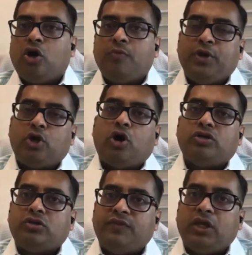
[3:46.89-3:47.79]
Now,
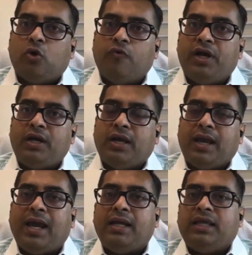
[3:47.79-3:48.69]
because of the
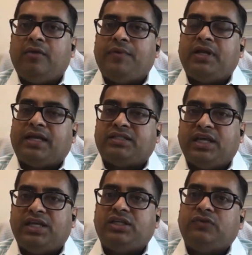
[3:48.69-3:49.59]
COVID and there were
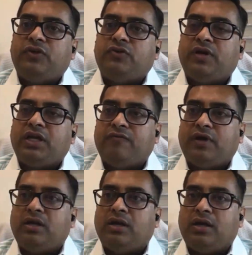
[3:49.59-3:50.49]
extensions which were
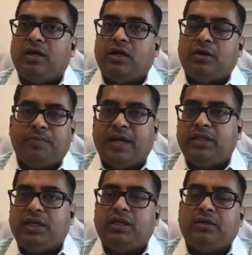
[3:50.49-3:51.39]
given
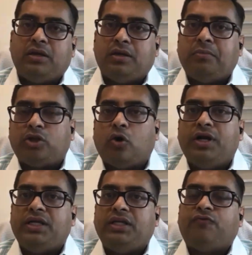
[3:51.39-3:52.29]
by the
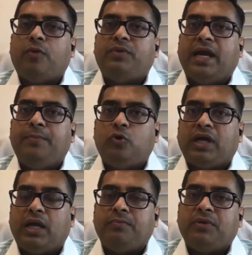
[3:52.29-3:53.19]
authorities from
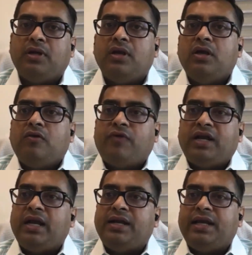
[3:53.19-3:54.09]
time to time,
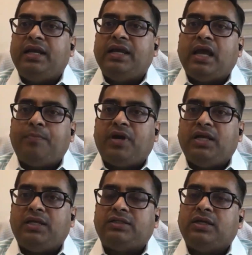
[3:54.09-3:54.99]
what had really
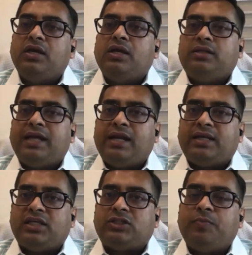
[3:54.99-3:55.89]
happened is
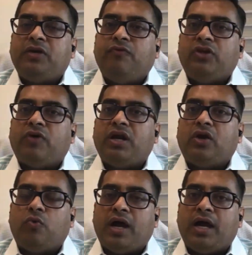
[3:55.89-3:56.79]
that assessment which
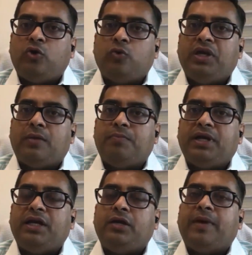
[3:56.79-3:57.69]
were required to be
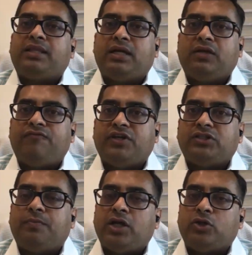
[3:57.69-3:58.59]
completed by
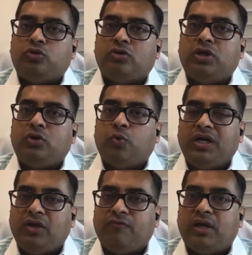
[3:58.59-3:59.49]
31st March
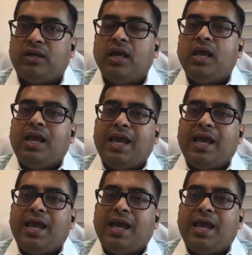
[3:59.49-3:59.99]
2021